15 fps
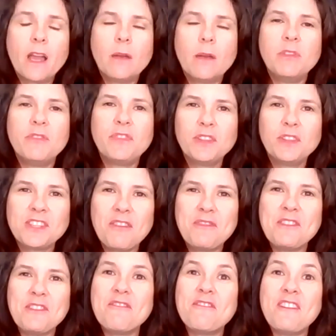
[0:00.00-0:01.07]

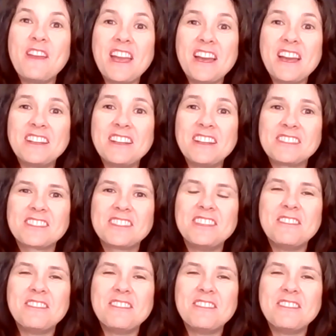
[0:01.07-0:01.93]
Philadelphia fans